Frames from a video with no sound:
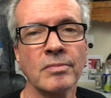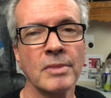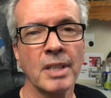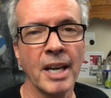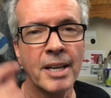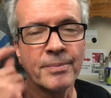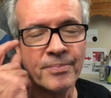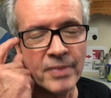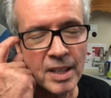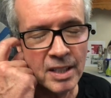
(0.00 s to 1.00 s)
Okay,
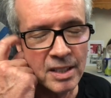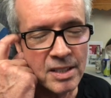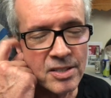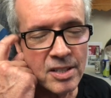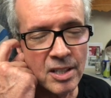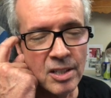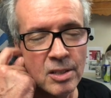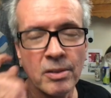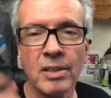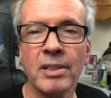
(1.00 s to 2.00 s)

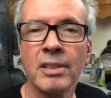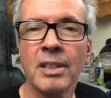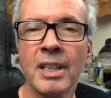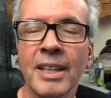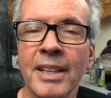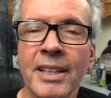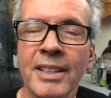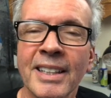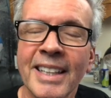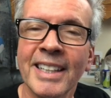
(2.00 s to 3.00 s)
so
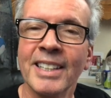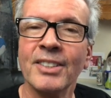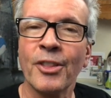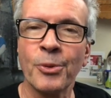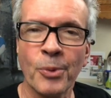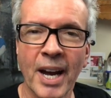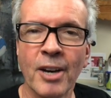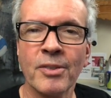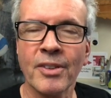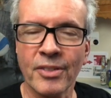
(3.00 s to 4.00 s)

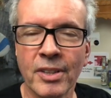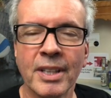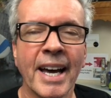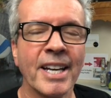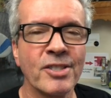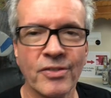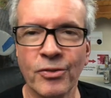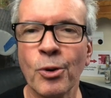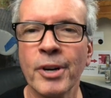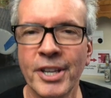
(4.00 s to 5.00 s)
throughout the last
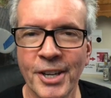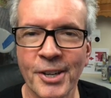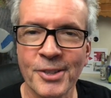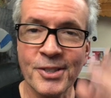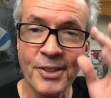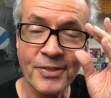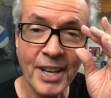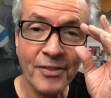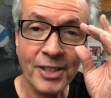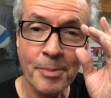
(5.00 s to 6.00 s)
4 years, there have
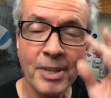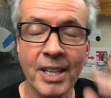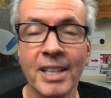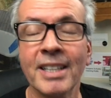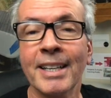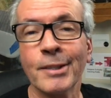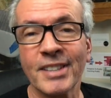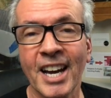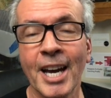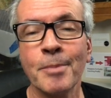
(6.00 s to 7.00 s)
definitely been
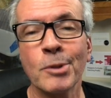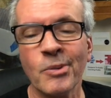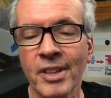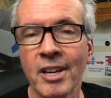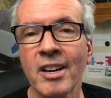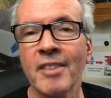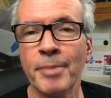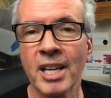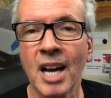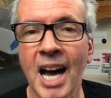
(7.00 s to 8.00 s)
times where there have
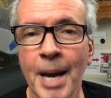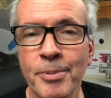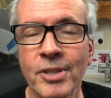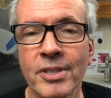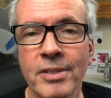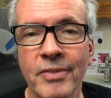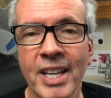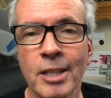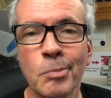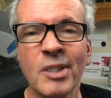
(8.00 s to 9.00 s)
been options
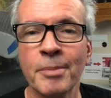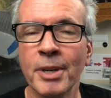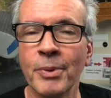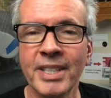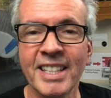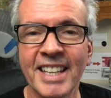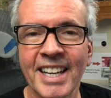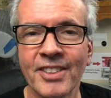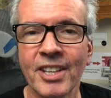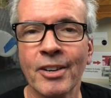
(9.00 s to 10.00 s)
available, but when you
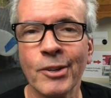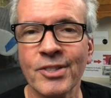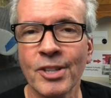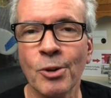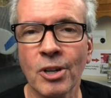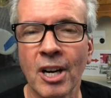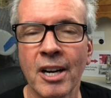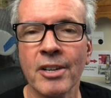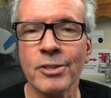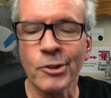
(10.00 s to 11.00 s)
get there, there's no
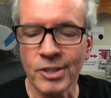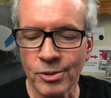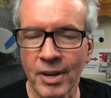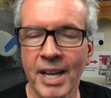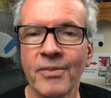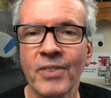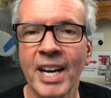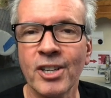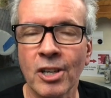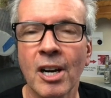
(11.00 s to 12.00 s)
cars, or you try and
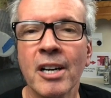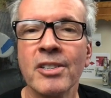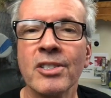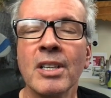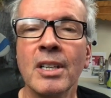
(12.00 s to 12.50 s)
find cars